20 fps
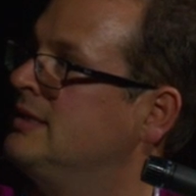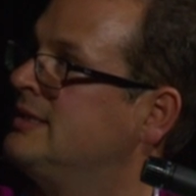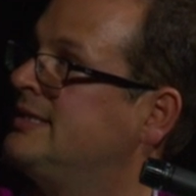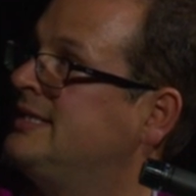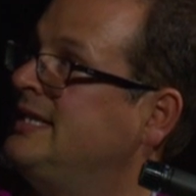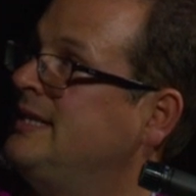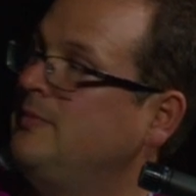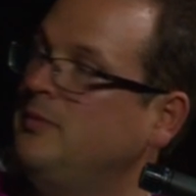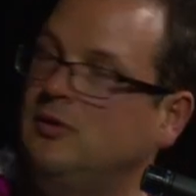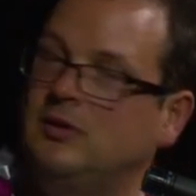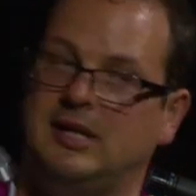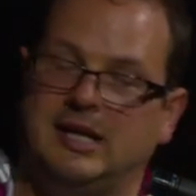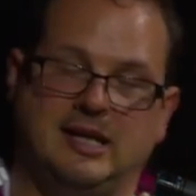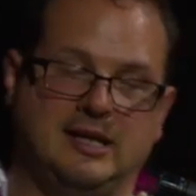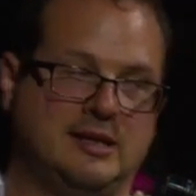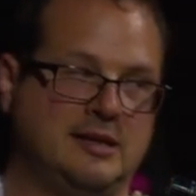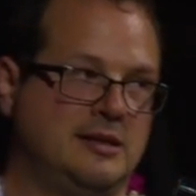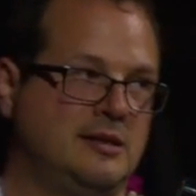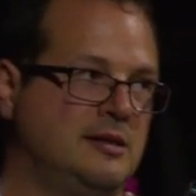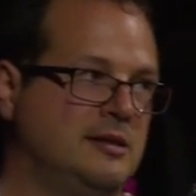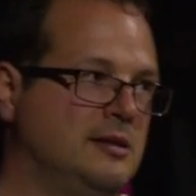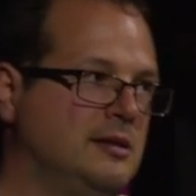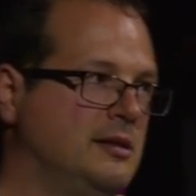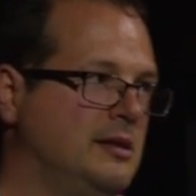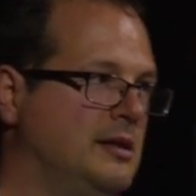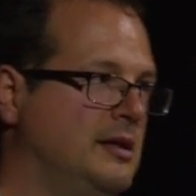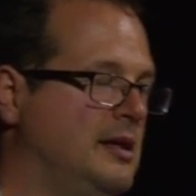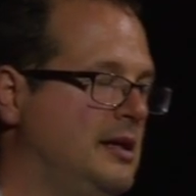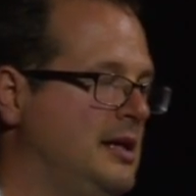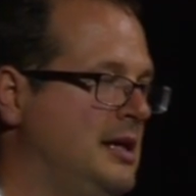simulated
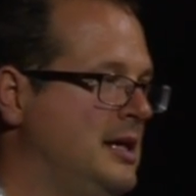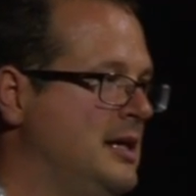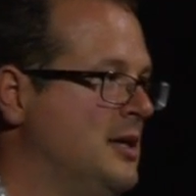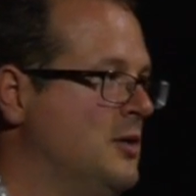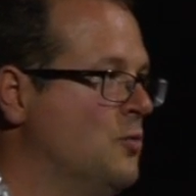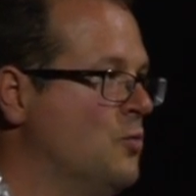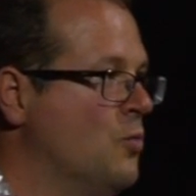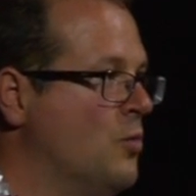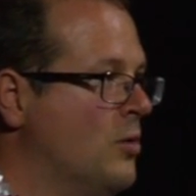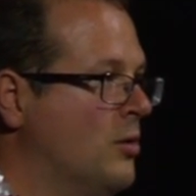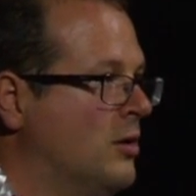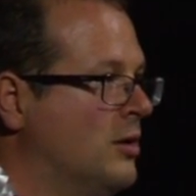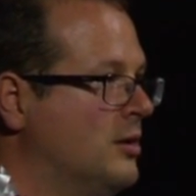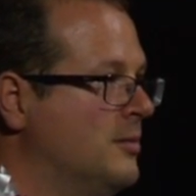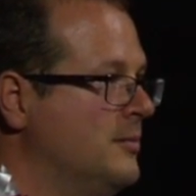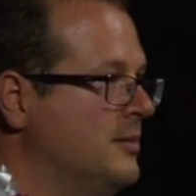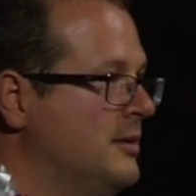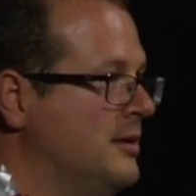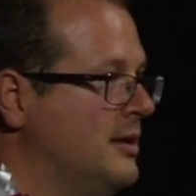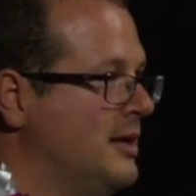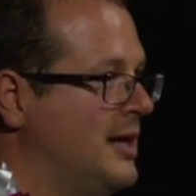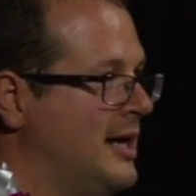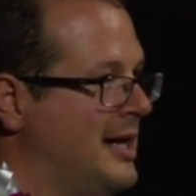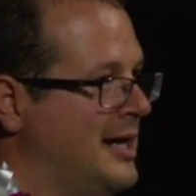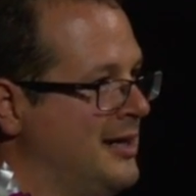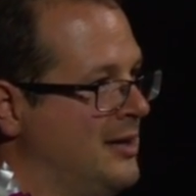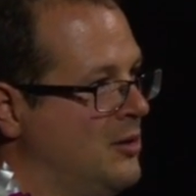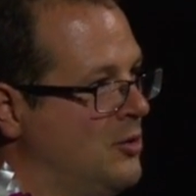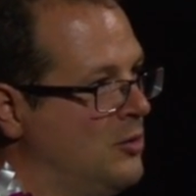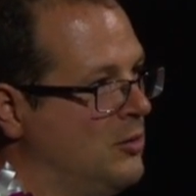in a warm
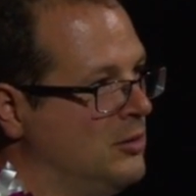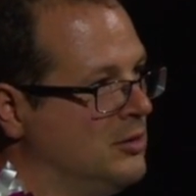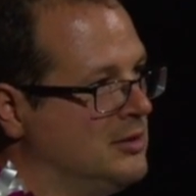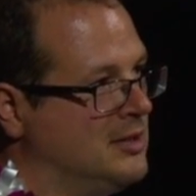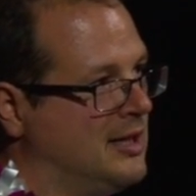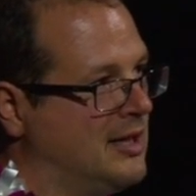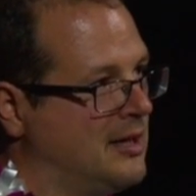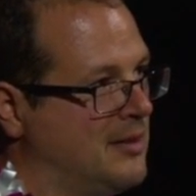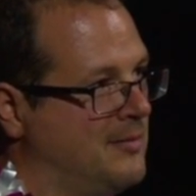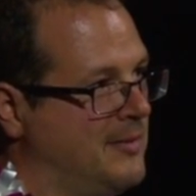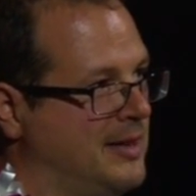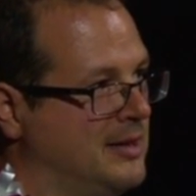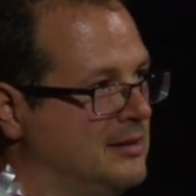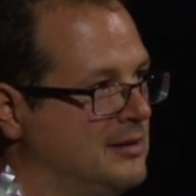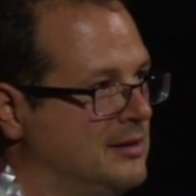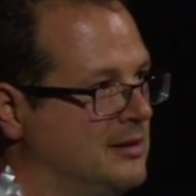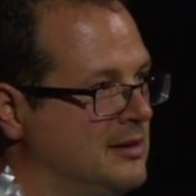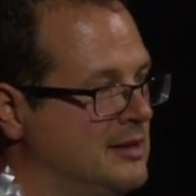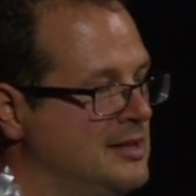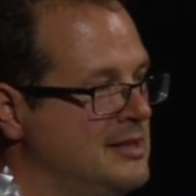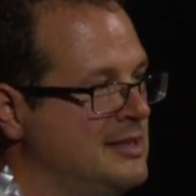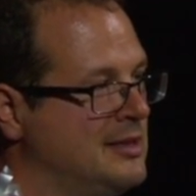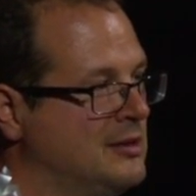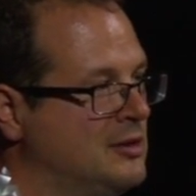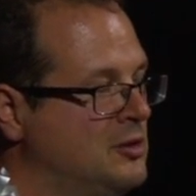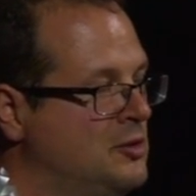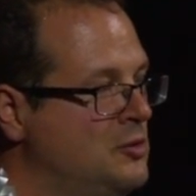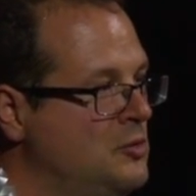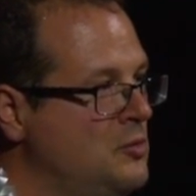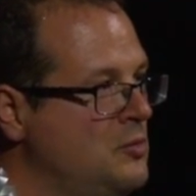and cold dark matter. These are
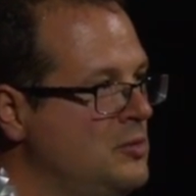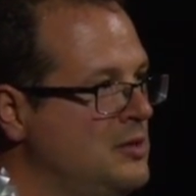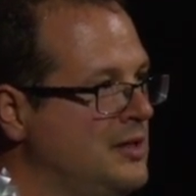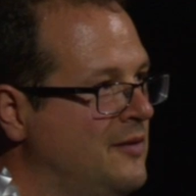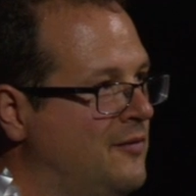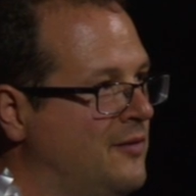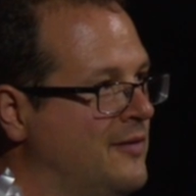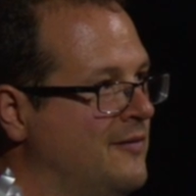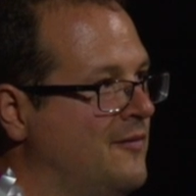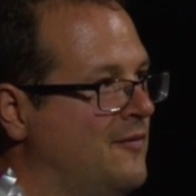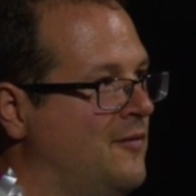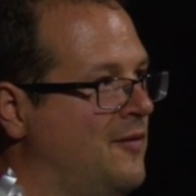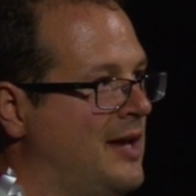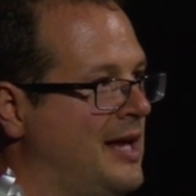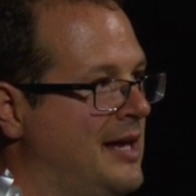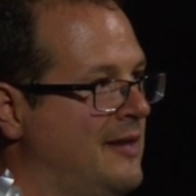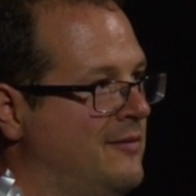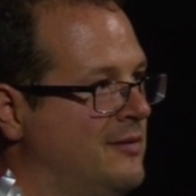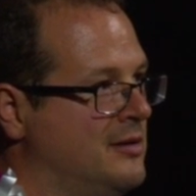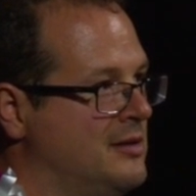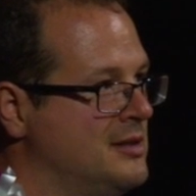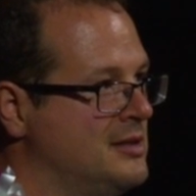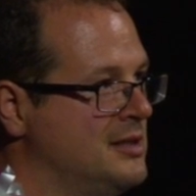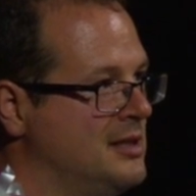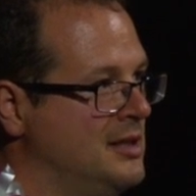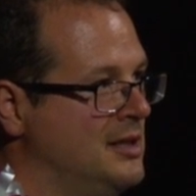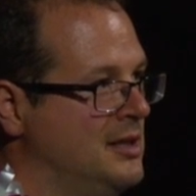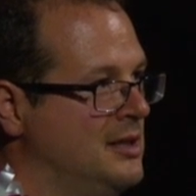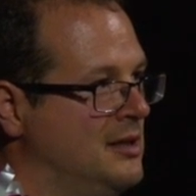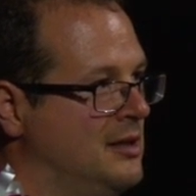two different flavors
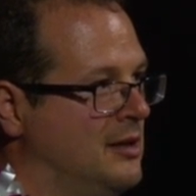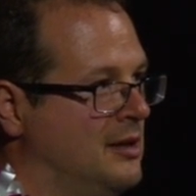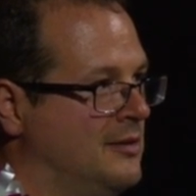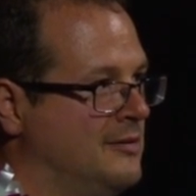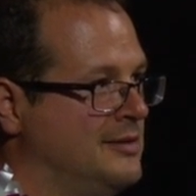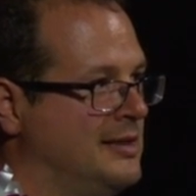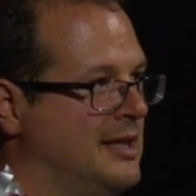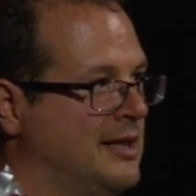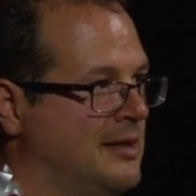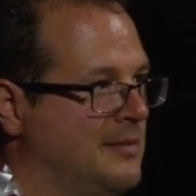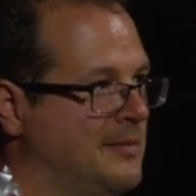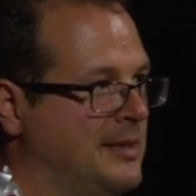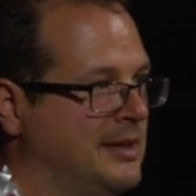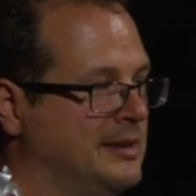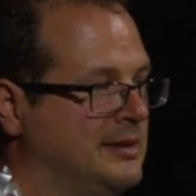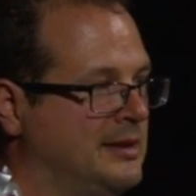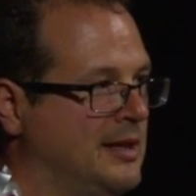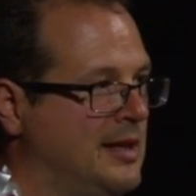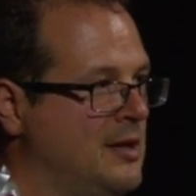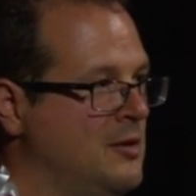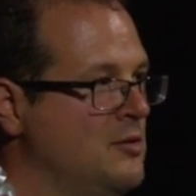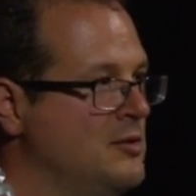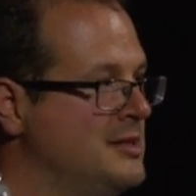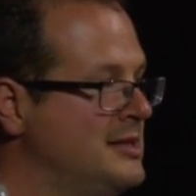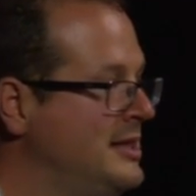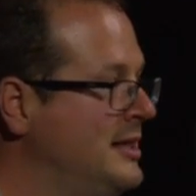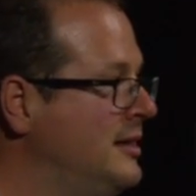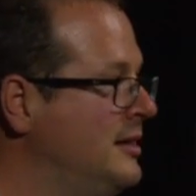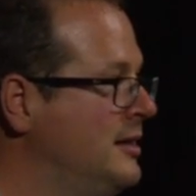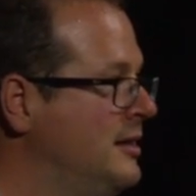of dark matter, and you
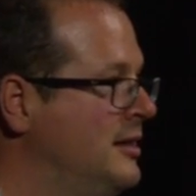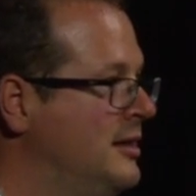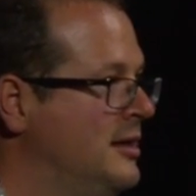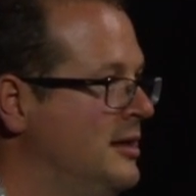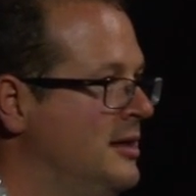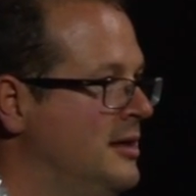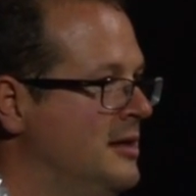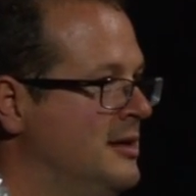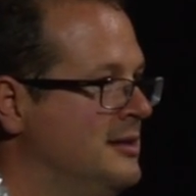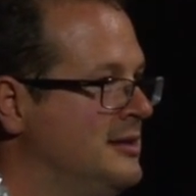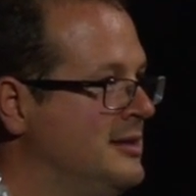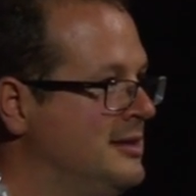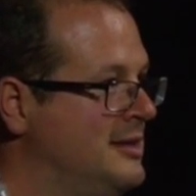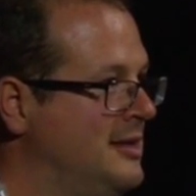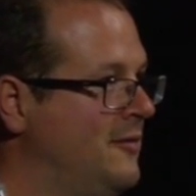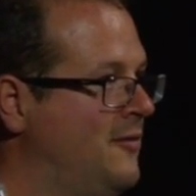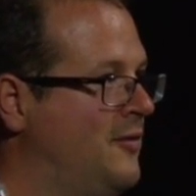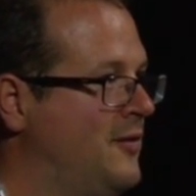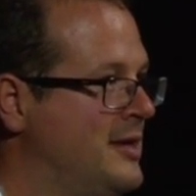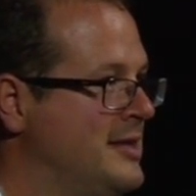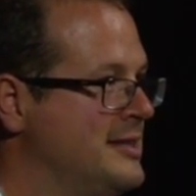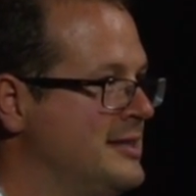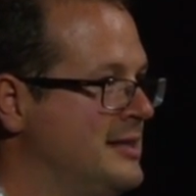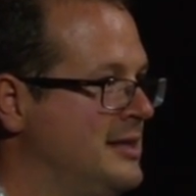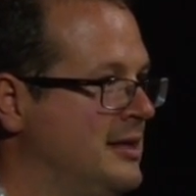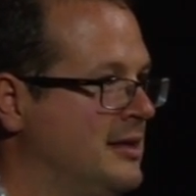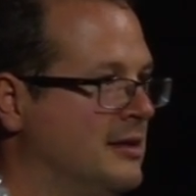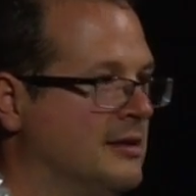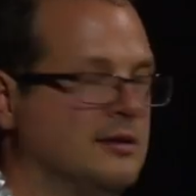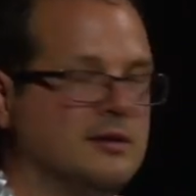see the difference
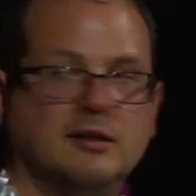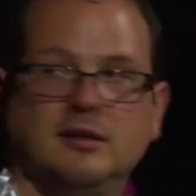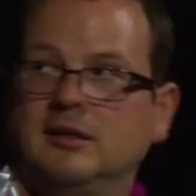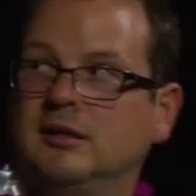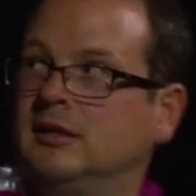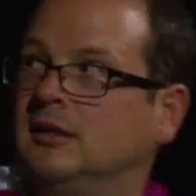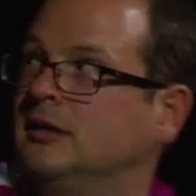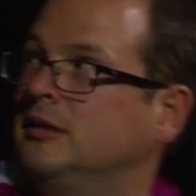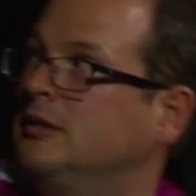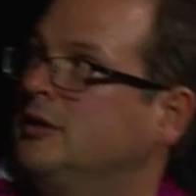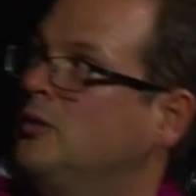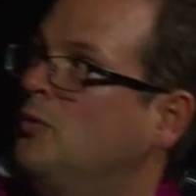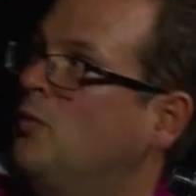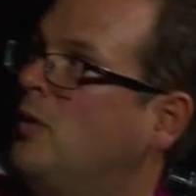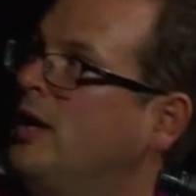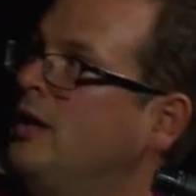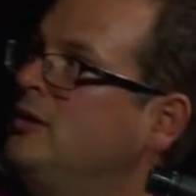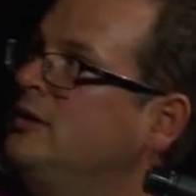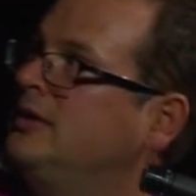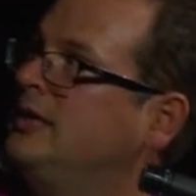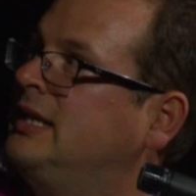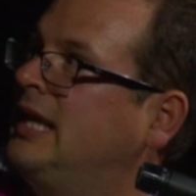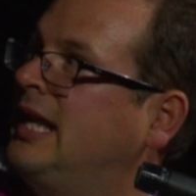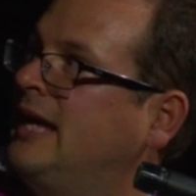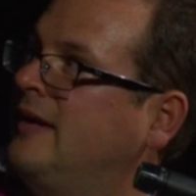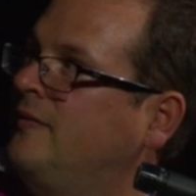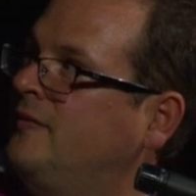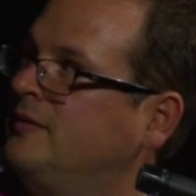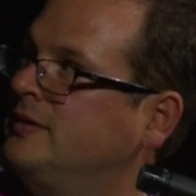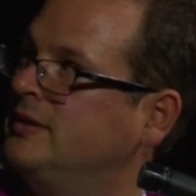here. The one on the
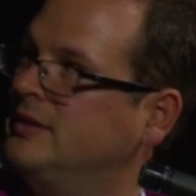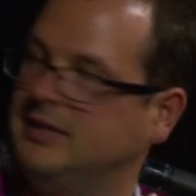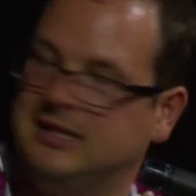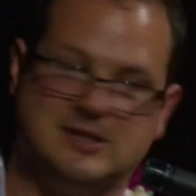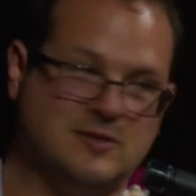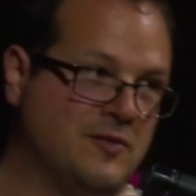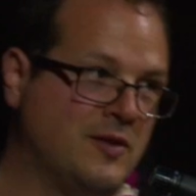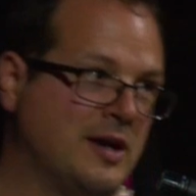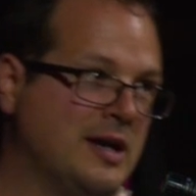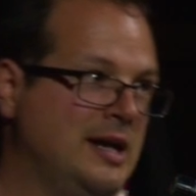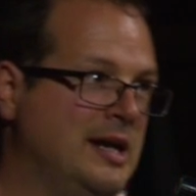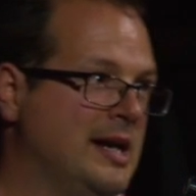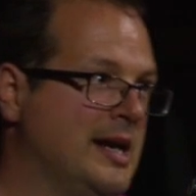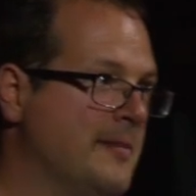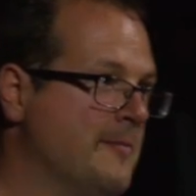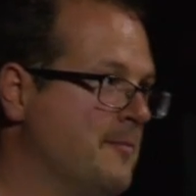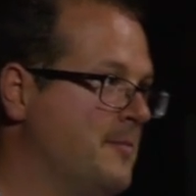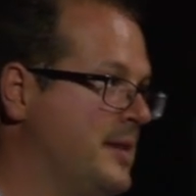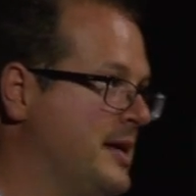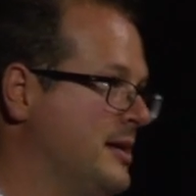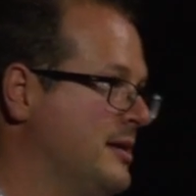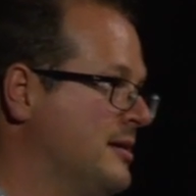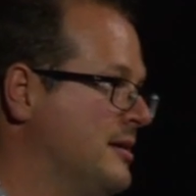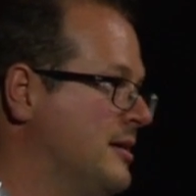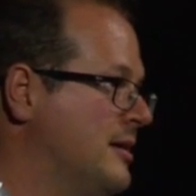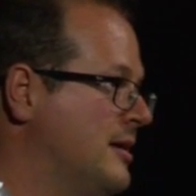left is very lumpy,